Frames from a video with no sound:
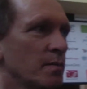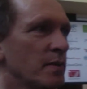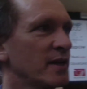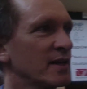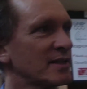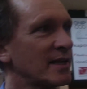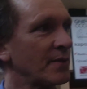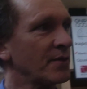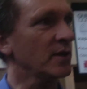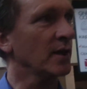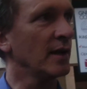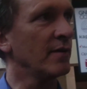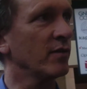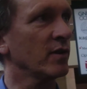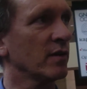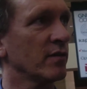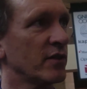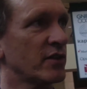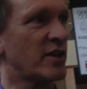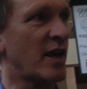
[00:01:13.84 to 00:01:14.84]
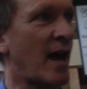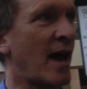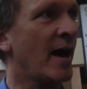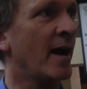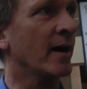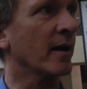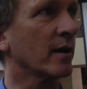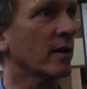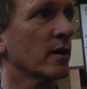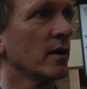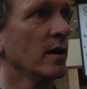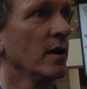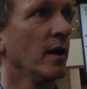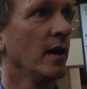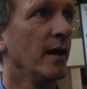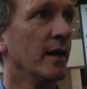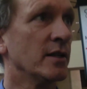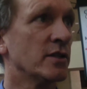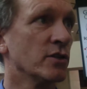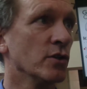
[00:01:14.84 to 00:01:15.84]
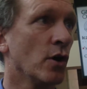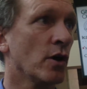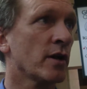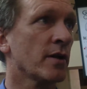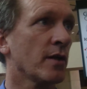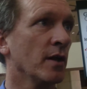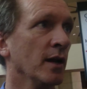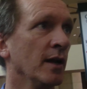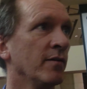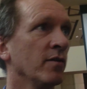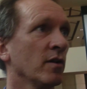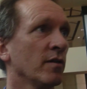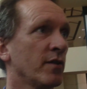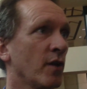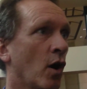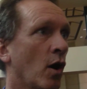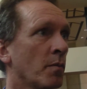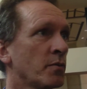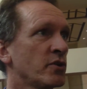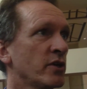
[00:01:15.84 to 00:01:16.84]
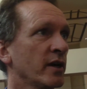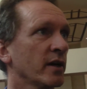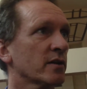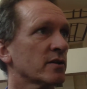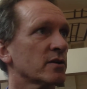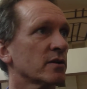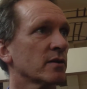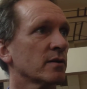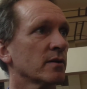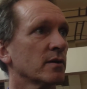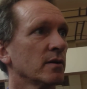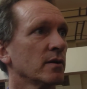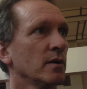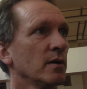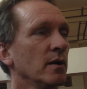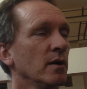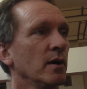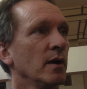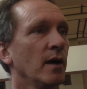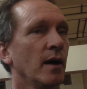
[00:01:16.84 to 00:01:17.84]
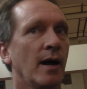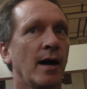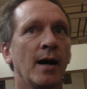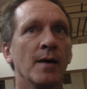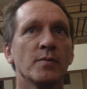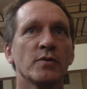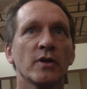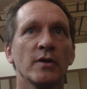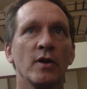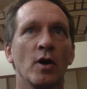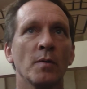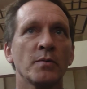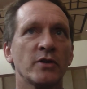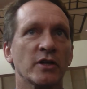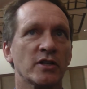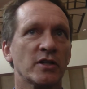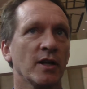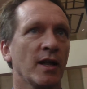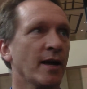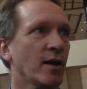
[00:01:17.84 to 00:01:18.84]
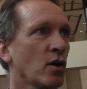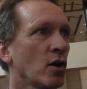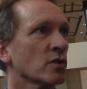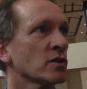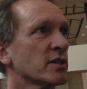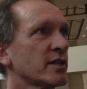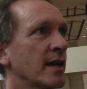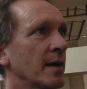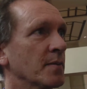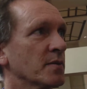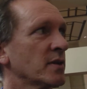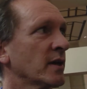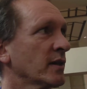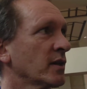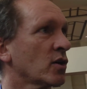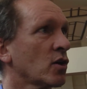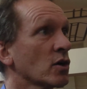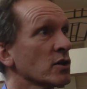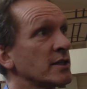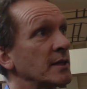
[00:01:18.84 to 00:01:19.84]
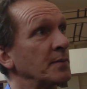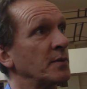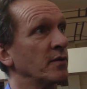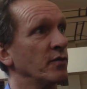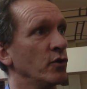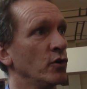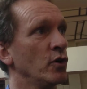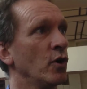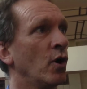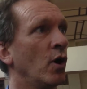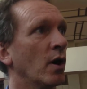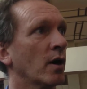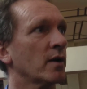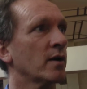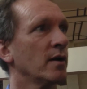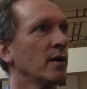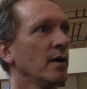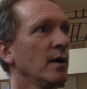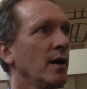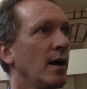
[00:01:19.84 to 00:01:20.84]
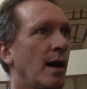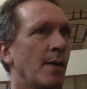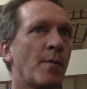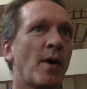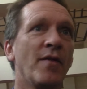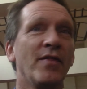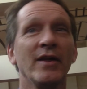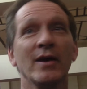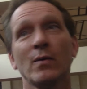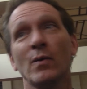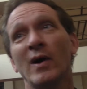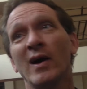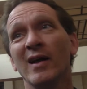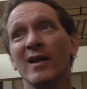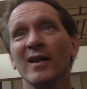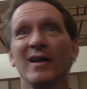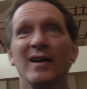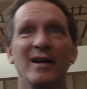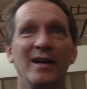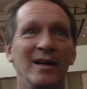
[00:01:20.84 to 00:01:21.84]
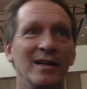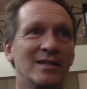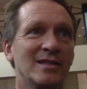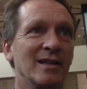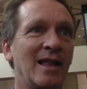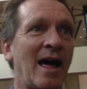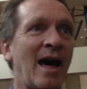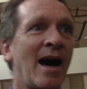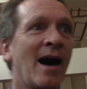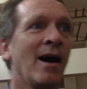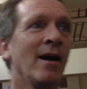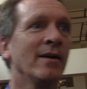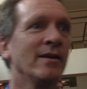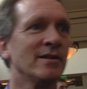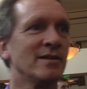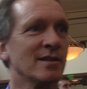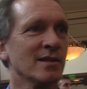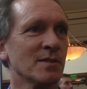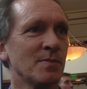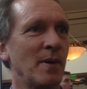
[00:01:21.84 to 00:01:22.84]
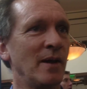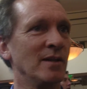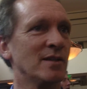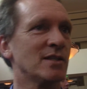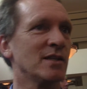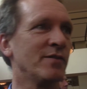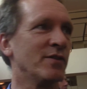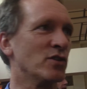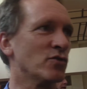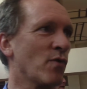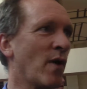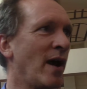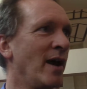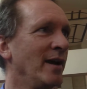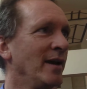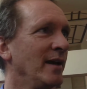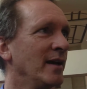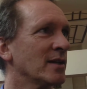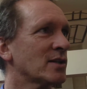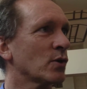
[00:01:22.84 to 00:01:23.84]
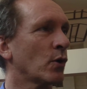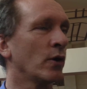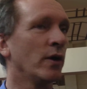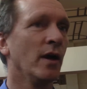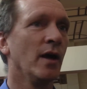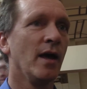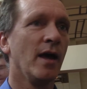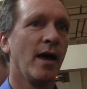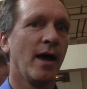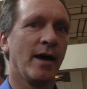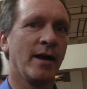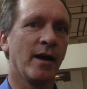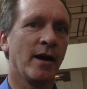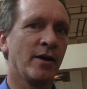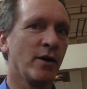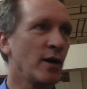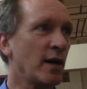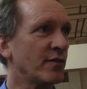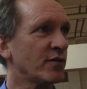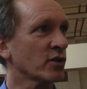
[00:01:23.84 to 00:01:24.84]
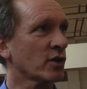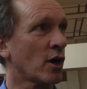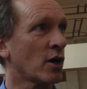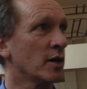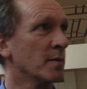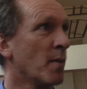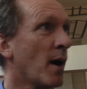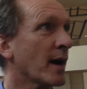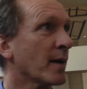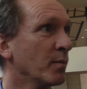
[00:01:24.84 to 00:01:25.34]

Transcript: but it's at the level of the tab. It's not at the level of the object. So the objects are like concepts, like the concept of New York. You might think, well, it's loud, it's expensive, it's rainy, and so on. And I don't have to go to Mike